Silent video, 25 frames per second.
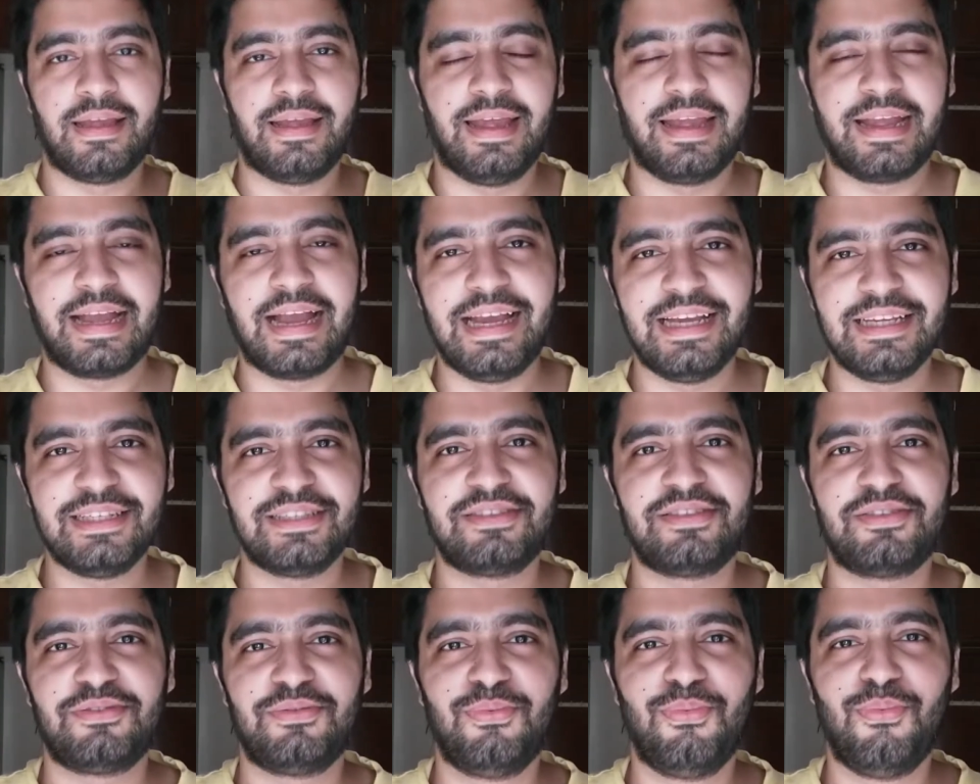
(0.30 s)
Hey
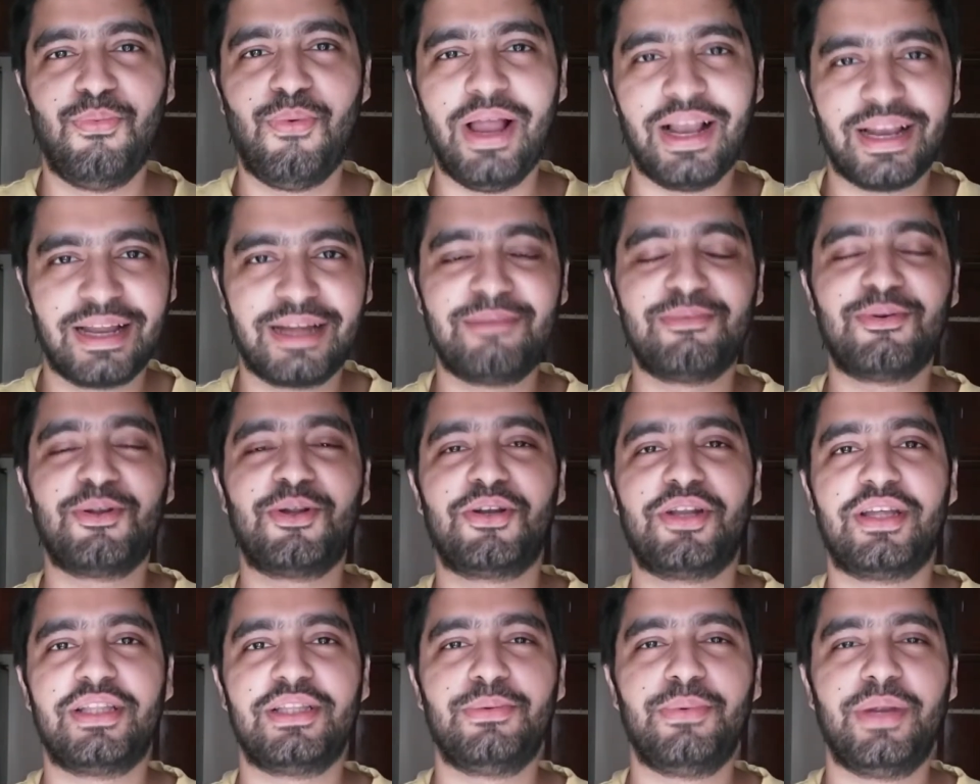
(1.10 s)
guys, welcome
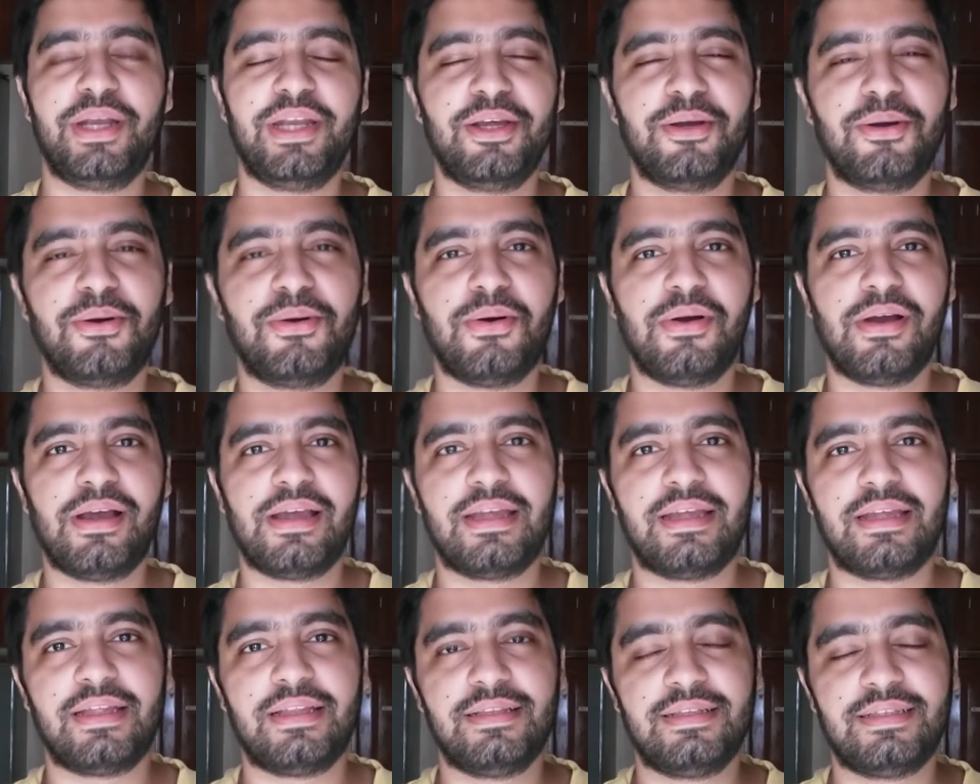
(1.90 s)
to another
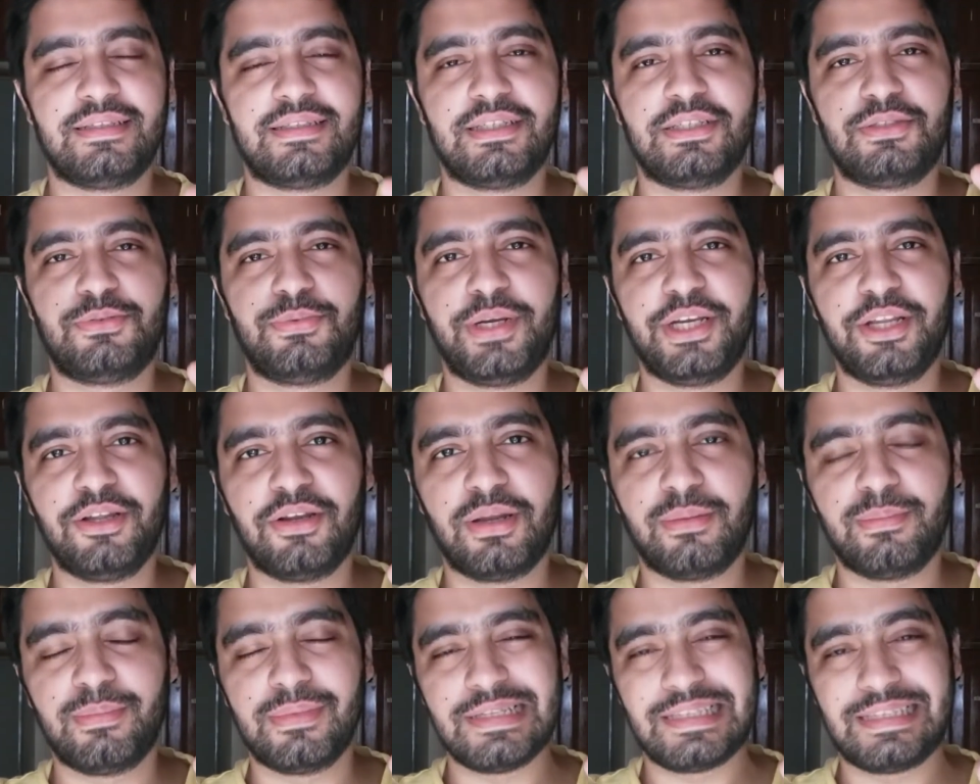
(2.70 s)
video. This is
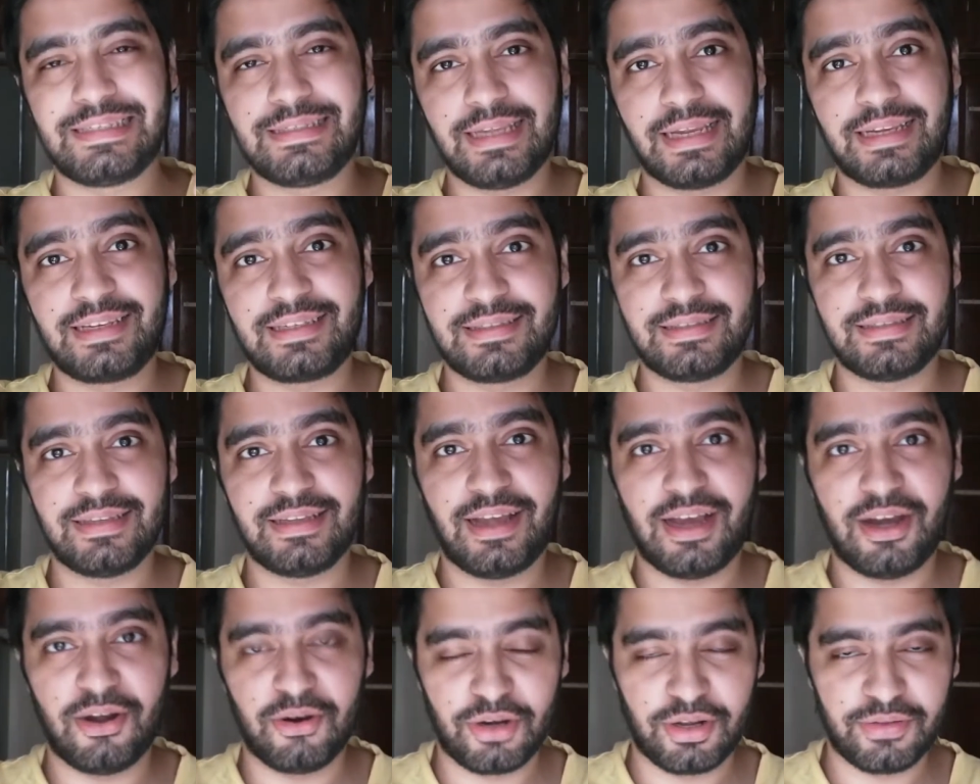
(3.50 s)
video number
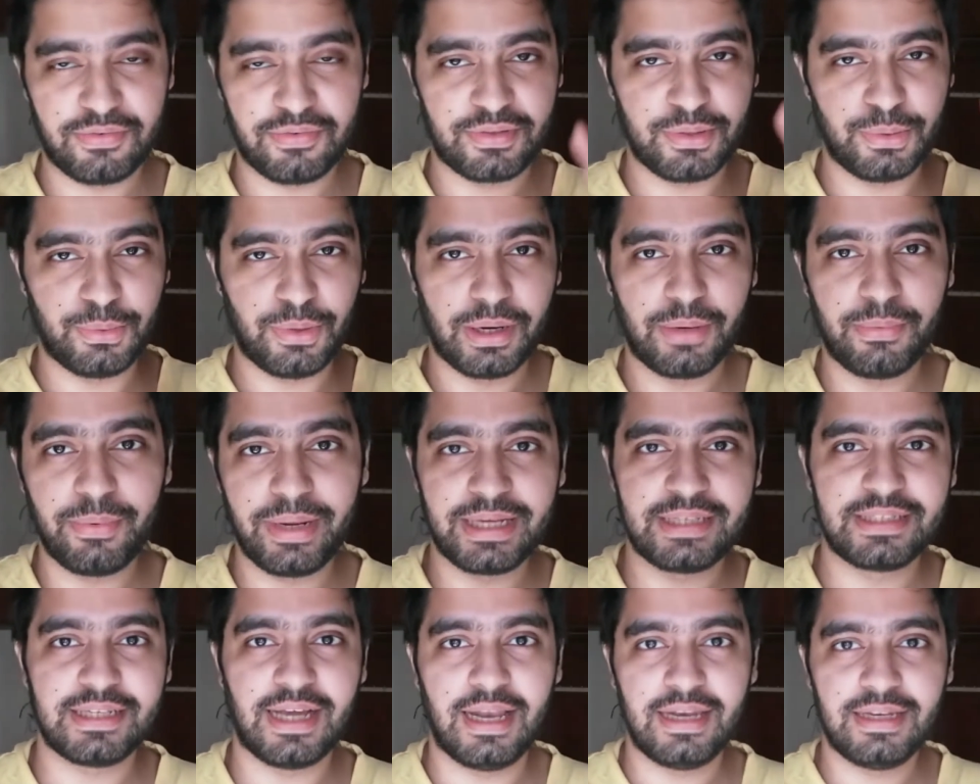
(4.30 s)
6 out of the 1
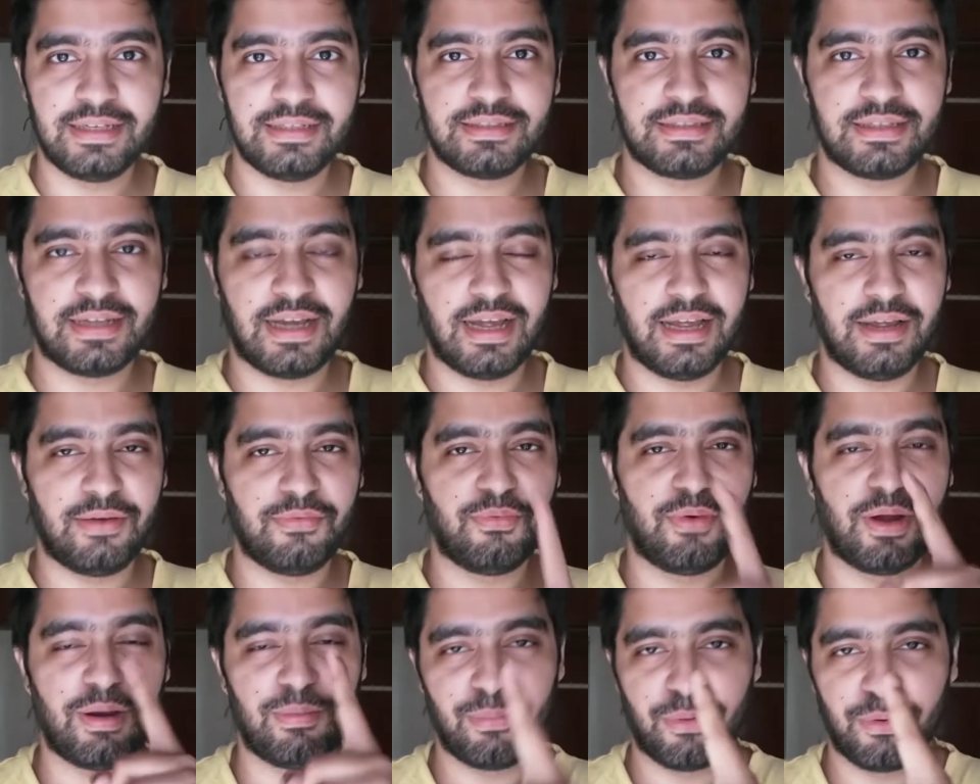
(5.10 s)
week challenge. I
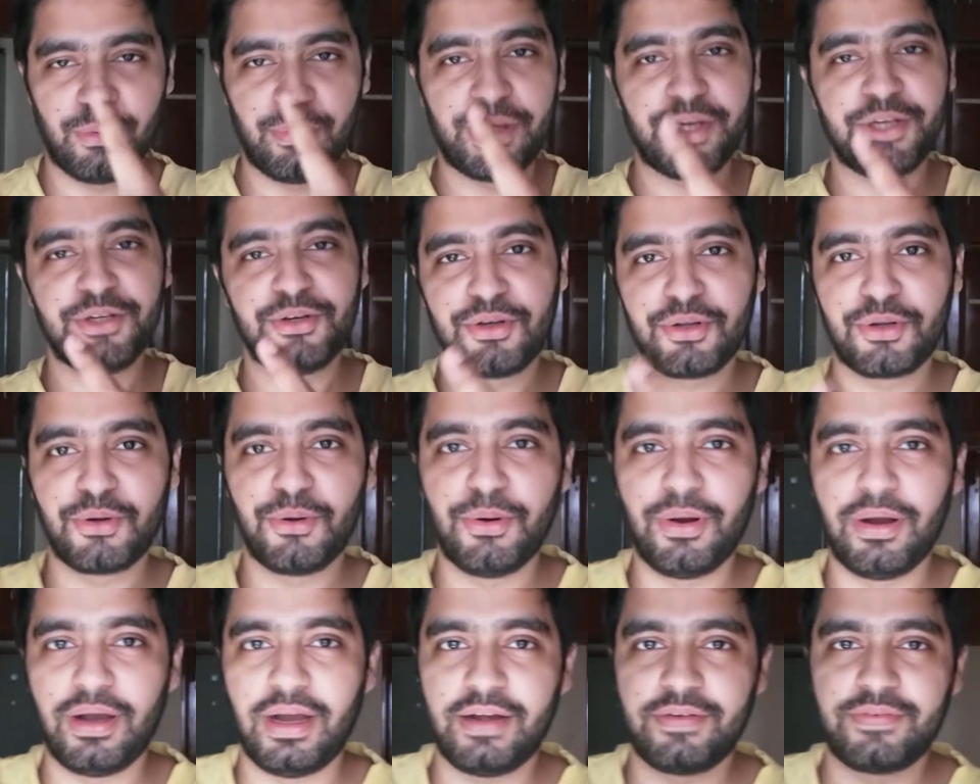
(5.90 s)
have one more video to
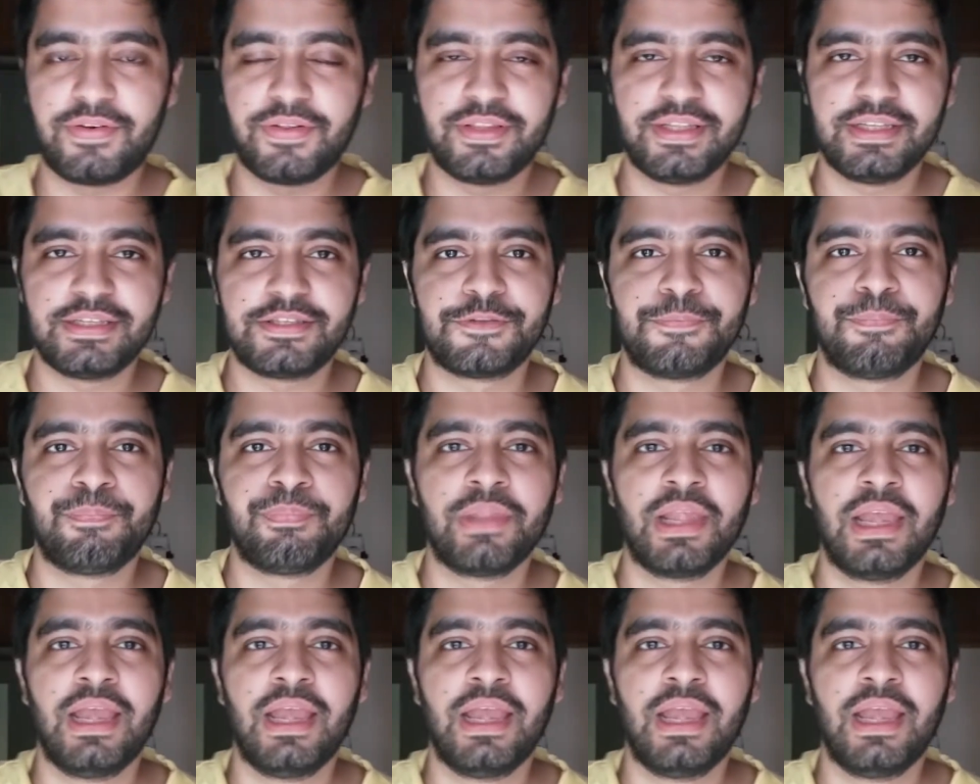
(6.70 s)
go after this.